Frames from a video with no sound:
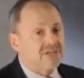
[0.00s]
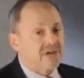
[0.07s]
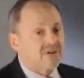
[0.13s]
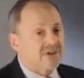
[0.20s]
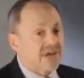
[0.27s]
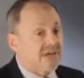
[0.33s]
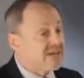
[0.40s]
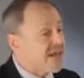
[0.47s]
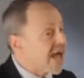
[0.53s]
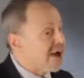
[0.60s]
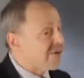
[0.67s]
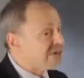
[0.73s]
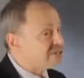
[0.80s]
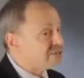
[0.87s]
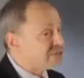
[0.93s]
Okay,
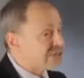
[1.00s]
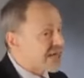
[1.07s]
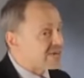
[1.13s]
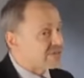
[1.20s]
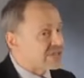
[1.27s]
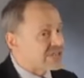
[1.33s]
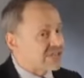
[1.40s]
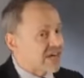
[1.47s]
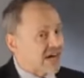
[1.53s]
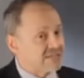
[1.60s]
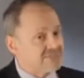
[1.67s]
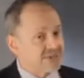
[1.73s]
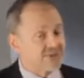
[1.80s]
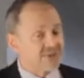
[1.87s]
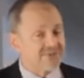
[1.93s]
now, as we said, with
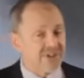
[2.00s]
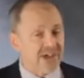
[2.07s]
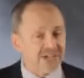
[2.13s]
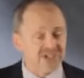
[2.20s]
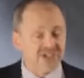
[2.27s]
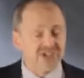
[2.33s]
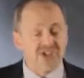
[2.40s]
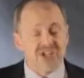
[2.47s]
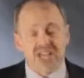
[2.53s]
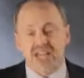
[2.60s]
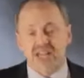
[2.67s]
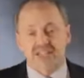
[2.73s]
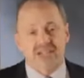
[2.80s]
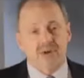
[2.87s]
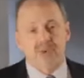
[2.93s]
seismic reflection, you
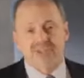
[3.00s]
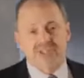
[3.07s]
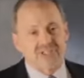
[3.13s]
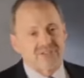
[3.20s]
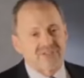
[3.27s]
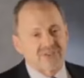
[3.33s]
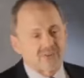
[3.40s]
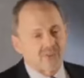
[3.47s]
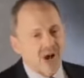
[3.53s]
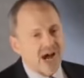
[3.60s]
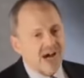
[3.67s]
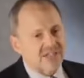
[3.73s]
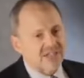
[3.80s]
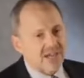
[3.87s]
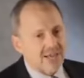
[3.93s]
can't tell what the different
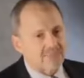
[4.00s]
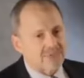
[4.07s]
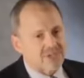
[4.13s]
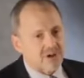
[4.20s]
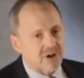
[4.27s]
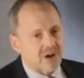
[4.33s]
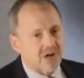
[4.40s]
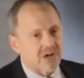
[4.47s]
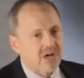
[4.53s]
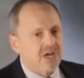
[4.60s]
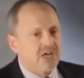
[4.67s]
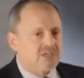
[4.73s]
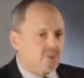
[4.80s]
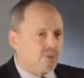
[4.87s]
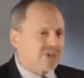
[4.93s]
rock types are.
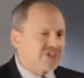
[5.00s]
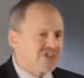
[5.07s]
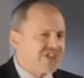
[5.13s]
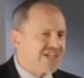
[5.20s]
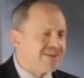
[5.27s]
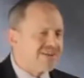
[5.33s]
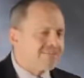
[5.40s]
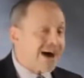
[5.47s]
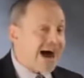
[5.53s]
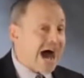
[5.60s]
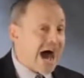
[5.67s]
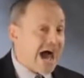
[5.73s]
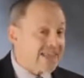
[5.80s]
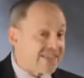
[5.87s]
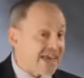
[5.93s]
So what you need to
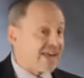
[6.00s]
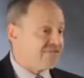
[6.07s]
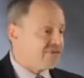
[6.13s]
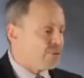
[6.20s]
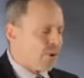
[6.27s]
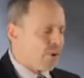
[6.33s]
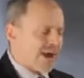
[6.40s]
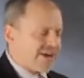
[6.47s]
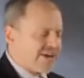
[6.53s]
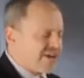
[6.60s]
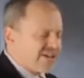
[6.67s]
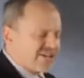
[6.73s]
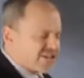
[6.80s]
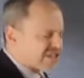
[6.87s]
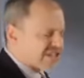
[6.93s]
buy then, if you want to
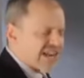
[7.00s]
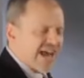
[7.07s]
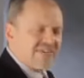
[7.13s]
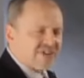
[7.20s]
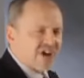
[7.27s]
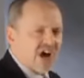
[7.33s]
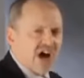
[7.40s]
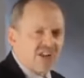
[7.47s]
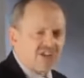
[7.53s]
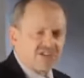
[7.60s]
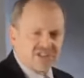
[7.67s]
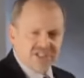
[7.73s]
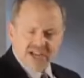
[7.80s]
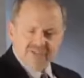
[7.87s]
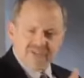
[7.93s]
know, they're just going to have colors.
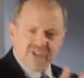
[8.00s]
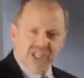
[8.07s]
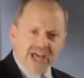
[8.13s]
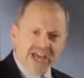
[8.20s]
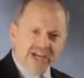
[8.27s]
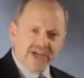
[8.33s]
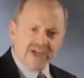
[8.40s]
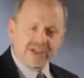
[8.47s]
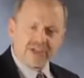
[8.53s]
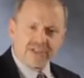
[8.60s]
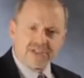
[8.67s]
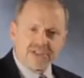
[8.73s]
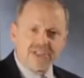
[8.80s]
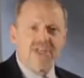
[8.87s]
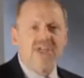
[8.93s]
They're going to have
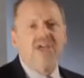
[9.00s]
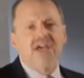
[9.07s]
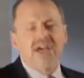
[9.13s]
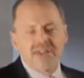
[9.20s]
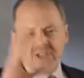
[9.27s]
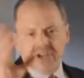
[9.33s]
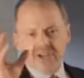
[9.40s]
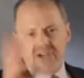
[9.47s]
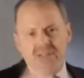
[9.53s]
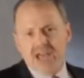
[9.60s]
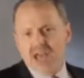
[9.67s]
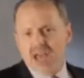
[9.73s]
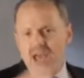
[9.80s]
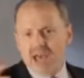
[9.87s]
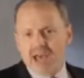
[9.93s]
layers, and they're going to
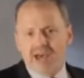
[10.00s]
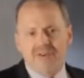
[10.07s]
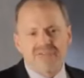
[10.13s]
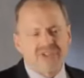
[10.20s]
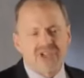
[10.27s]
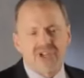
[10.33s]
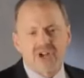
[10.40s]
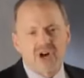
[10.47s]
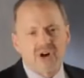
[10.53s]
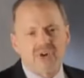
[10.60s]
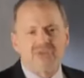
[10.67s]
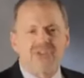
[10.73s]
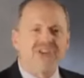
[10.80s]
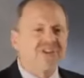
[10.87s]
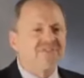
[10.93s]
have, you know,
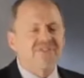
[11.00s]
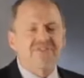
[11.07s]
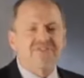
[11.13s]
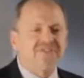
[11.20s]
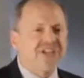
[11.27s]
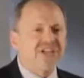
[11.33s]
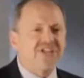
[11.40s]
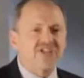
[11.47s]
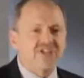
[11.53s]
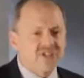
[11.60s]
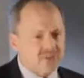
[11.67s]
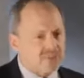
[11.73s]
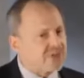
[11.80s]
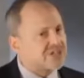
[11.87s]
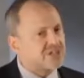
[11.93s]
the different features
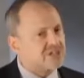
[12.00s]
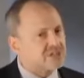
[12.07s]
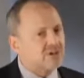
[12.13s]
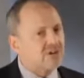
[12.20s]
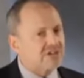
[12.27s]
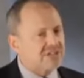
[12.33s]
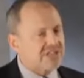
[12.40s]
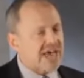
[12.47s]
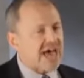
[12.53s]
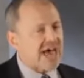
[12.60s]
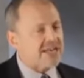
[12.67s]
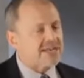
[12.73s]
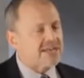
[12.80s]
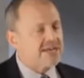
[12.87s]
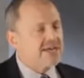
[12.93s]
that we just looked
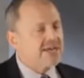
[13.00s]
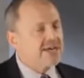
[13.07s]
at.